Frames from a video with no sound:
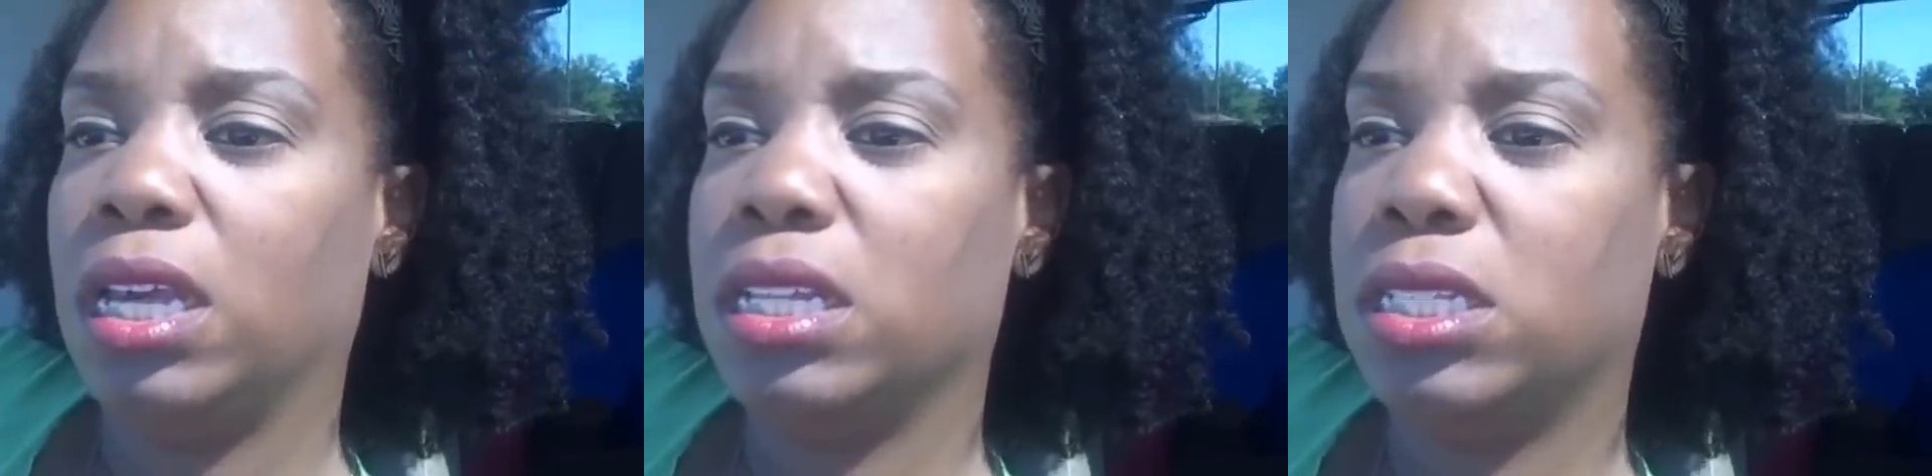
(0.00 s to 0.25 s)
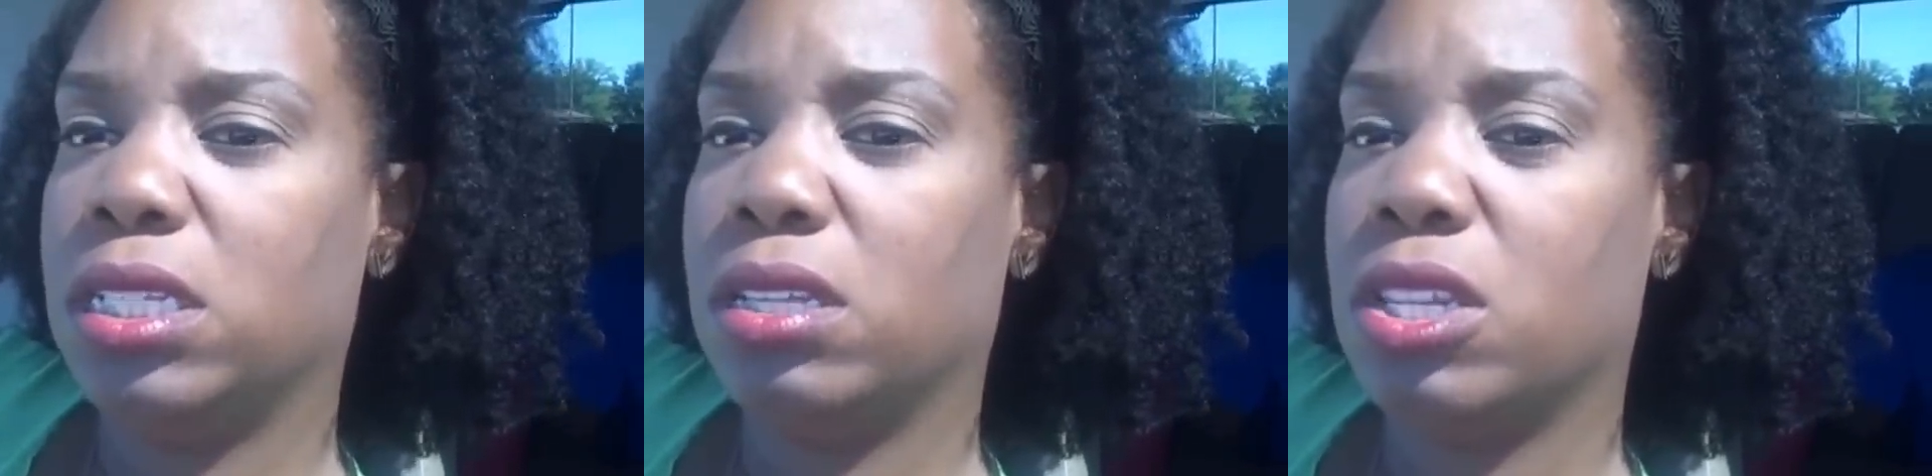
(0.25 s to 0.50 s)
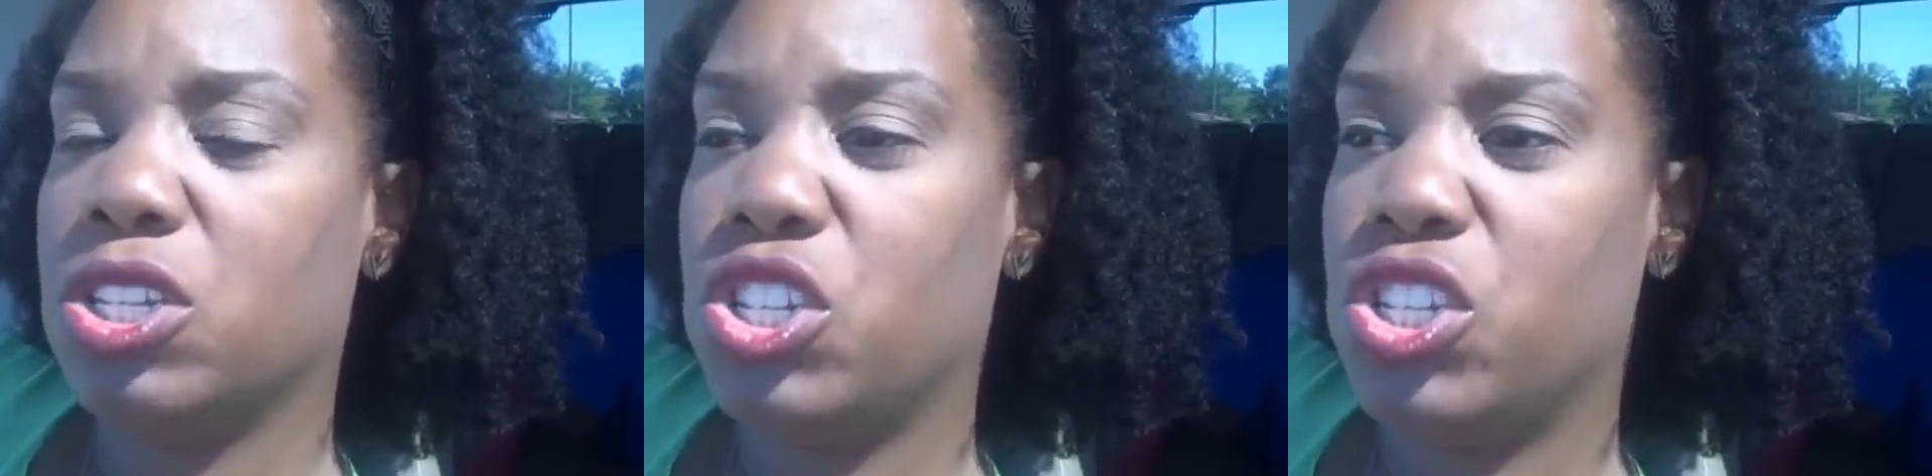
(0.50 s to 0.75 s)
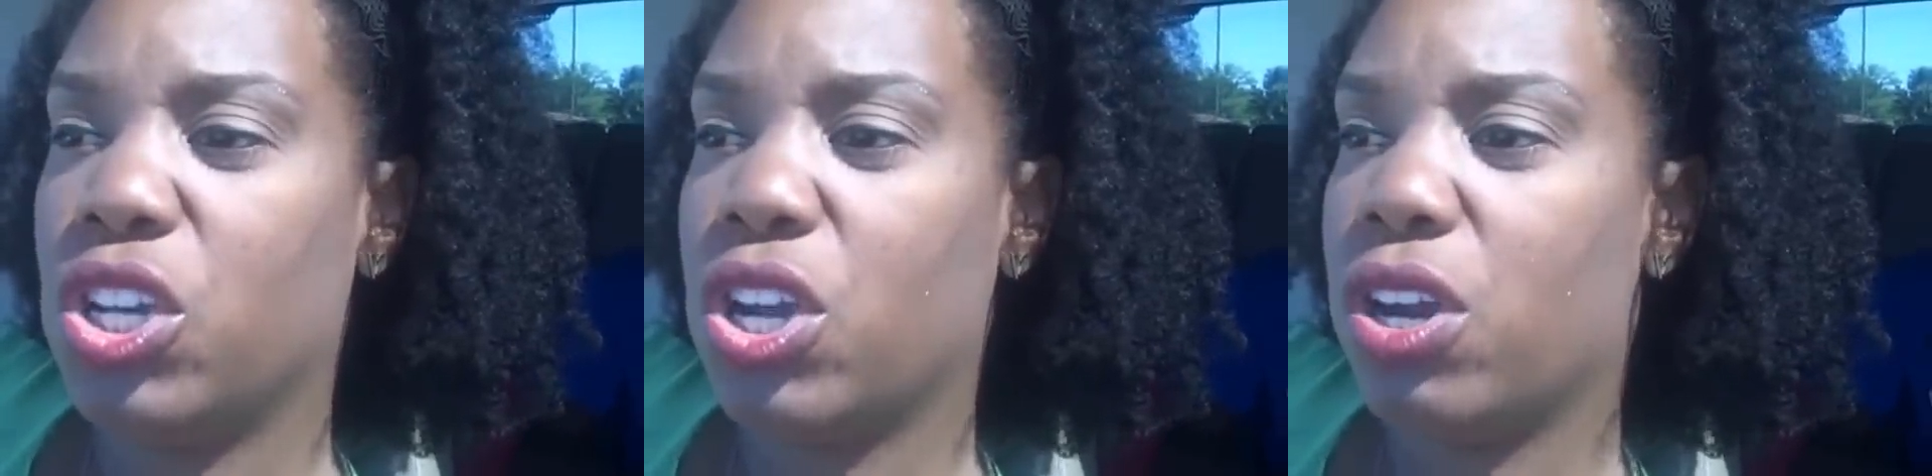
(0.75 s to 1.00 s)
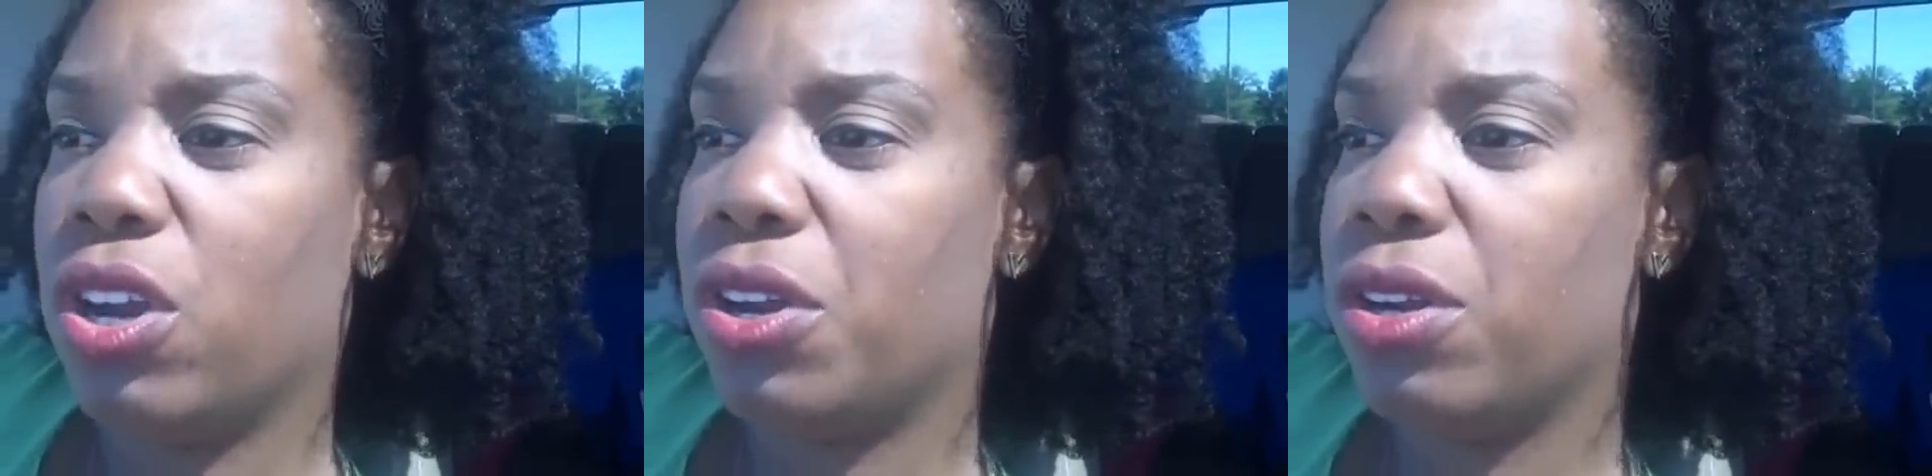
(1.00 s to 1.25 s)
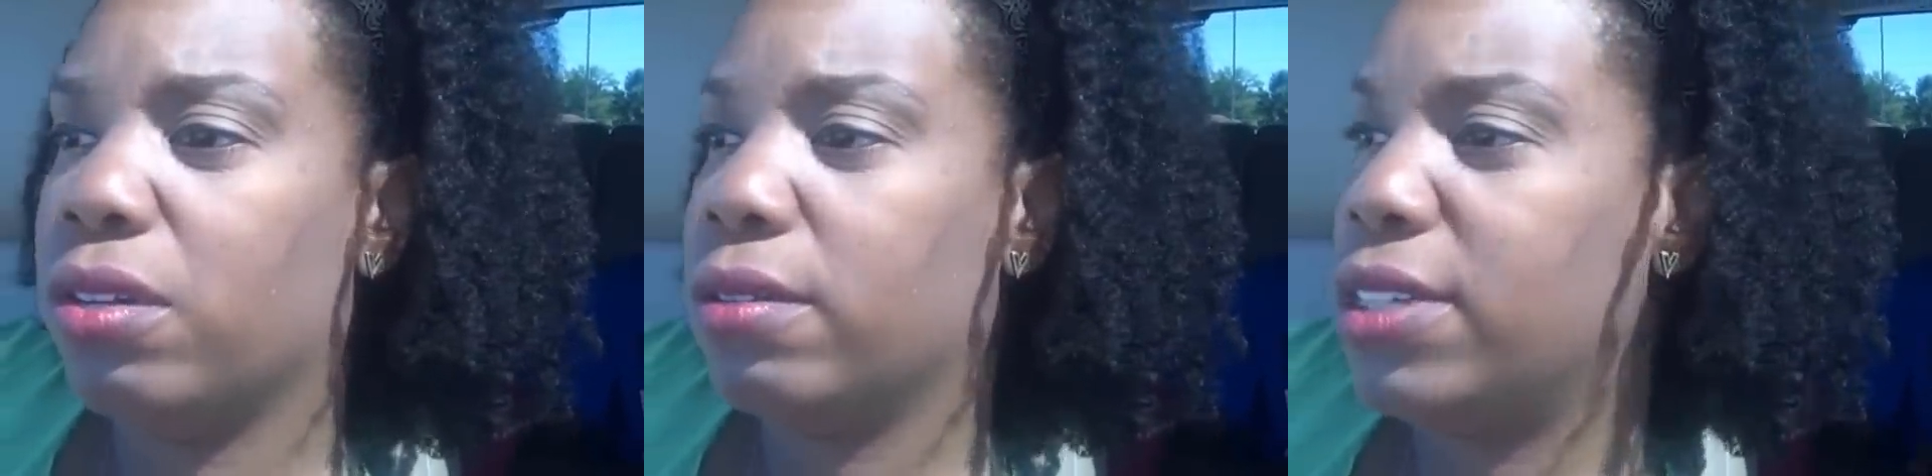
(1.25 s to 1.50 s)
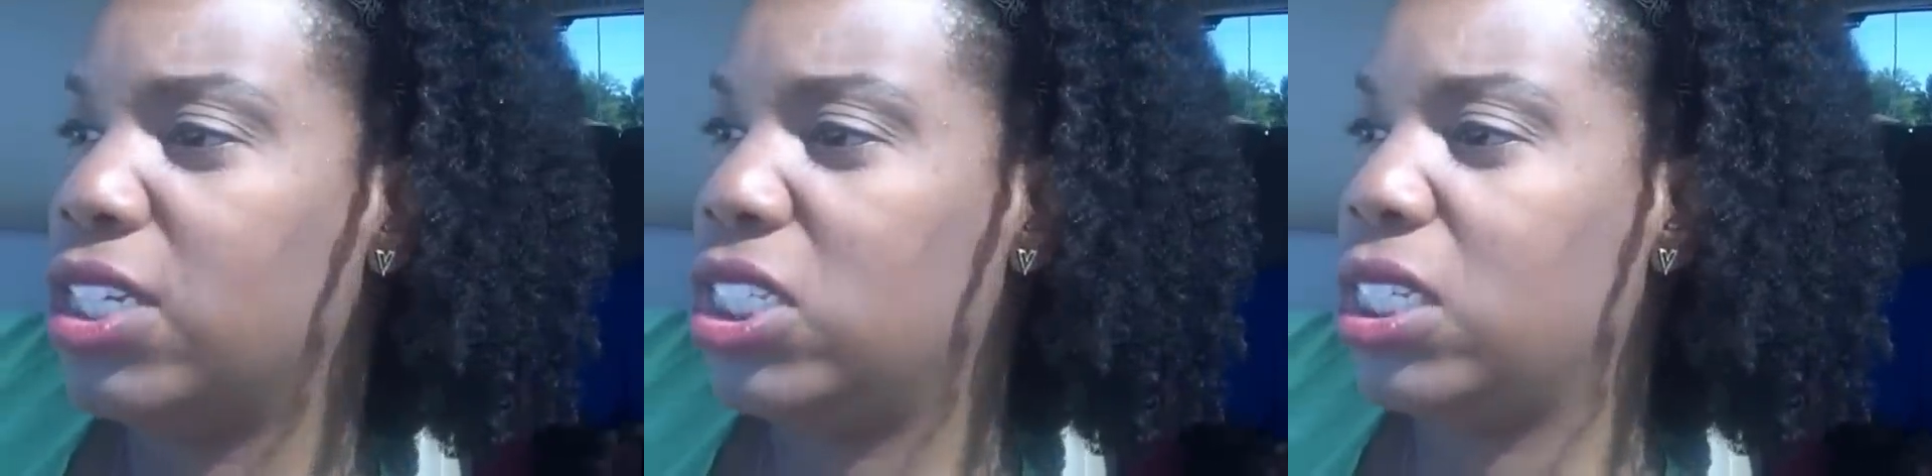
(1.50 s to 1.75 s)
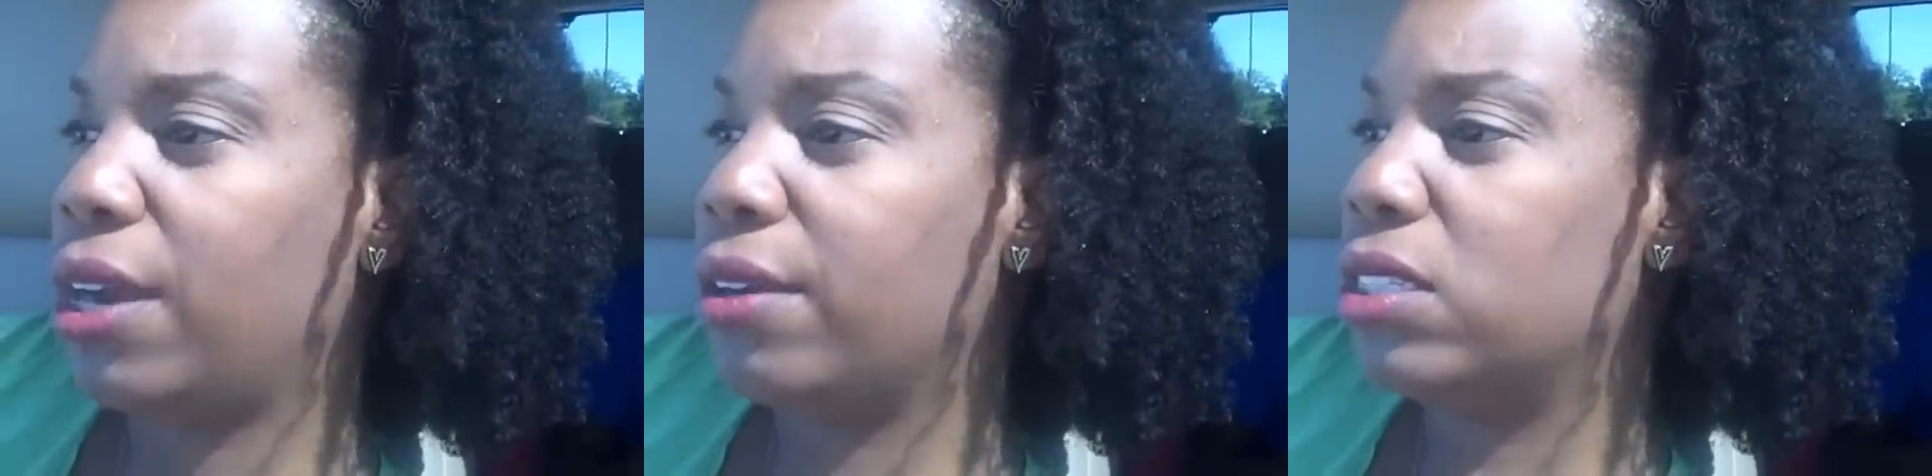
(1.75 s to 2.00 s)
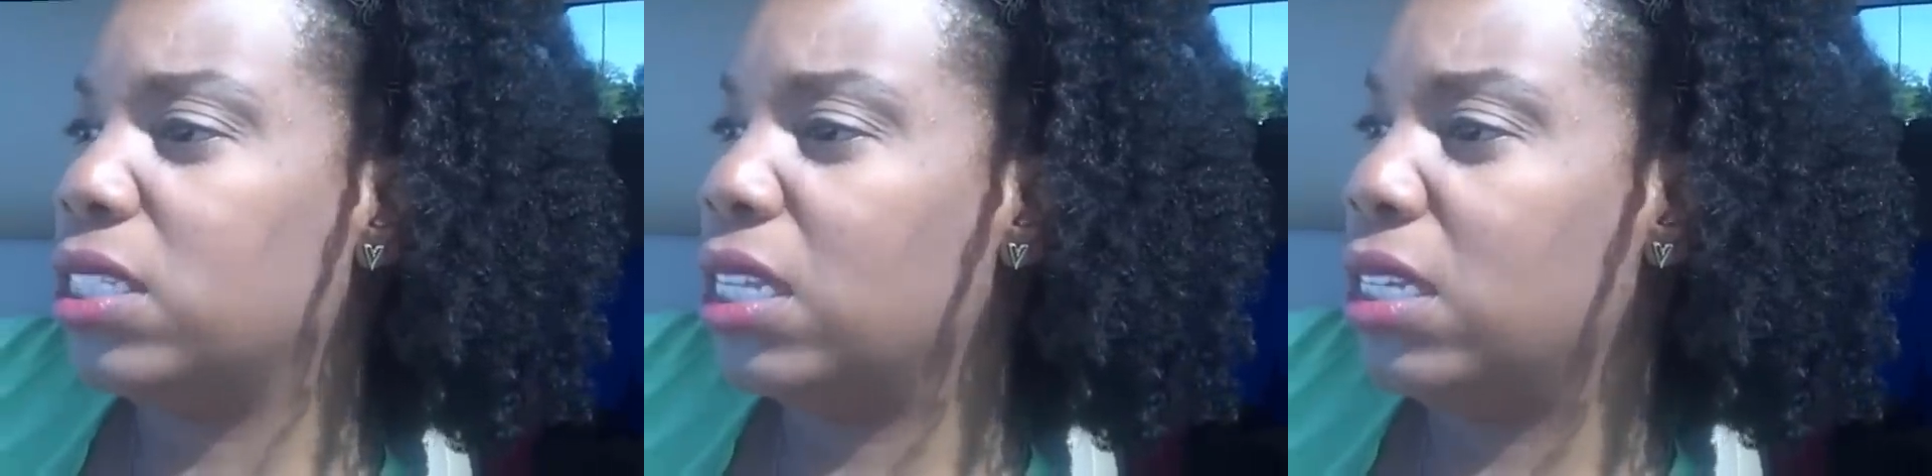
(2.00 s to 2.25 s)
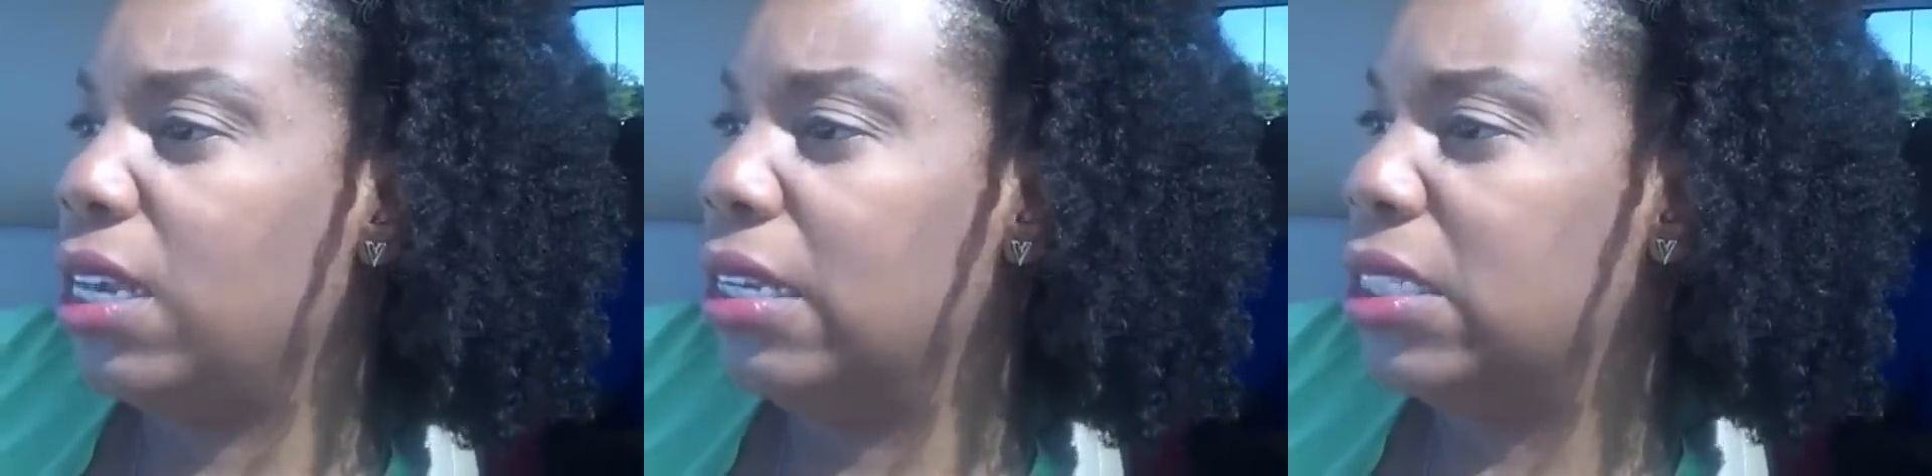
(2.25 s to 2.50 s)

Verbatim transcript: into the sugar desserts and